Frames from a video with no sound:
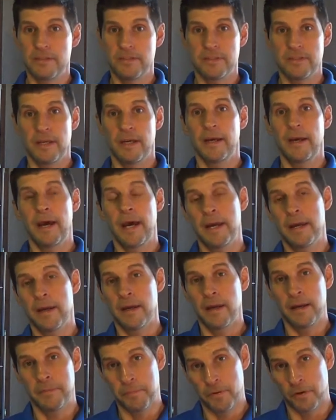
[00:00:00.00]

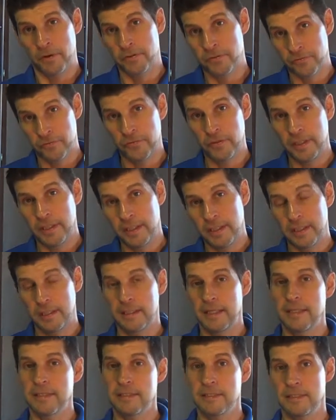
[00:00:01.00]
hypertrophy,
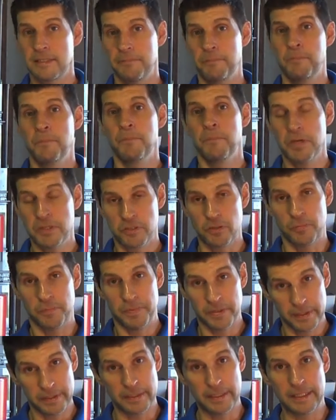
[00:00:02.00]
that's muscle
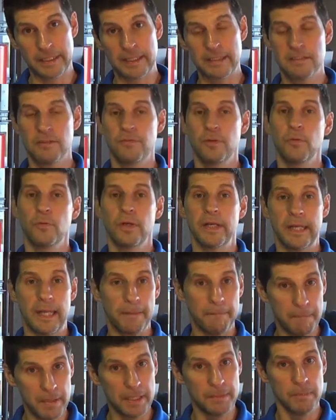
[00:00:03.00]
building, that's if you want to
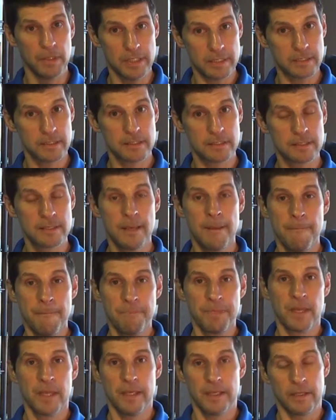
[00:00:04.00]
get big muscles,
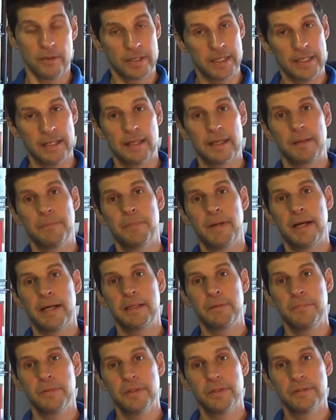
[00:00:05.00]
kind of like a
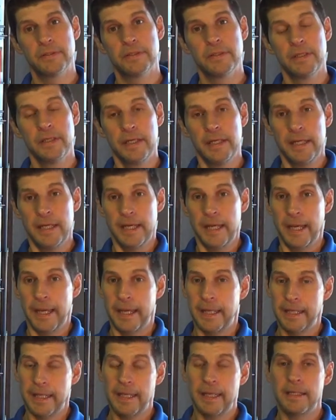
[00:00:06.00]
bodybuilder.
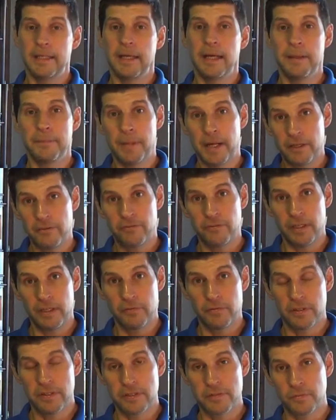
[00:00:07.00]
And then my
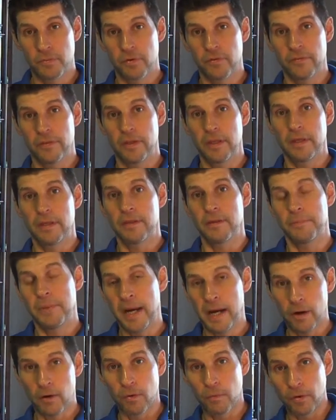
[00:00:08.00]
favorite is more of the
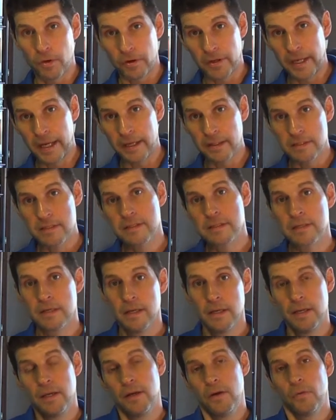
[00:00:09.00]
power workouts,
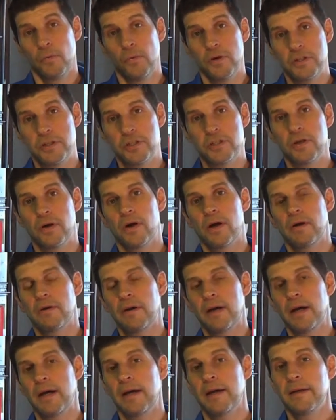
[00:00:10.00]
which
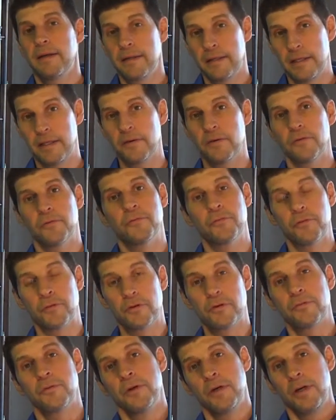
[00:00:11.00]
are
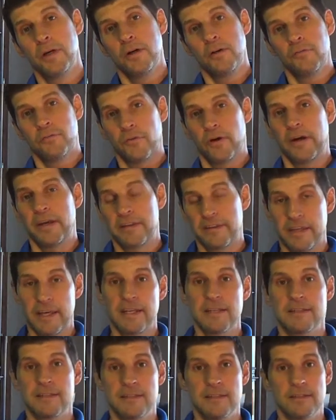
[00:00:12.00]
for
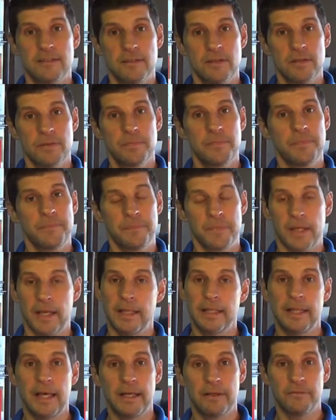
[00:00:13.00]
athleticism, a
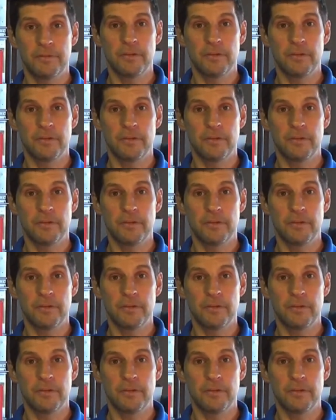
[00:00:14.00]
lot of